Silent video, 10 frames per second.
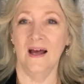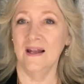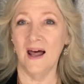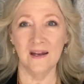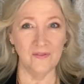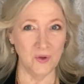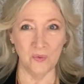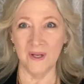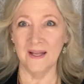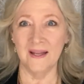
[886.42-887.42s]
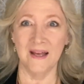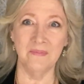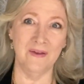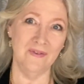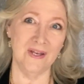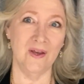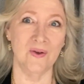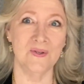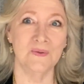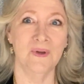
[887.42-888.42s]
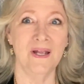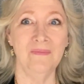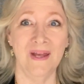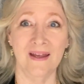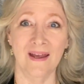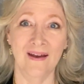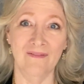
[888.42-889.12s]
A lot of you really like my videos when I make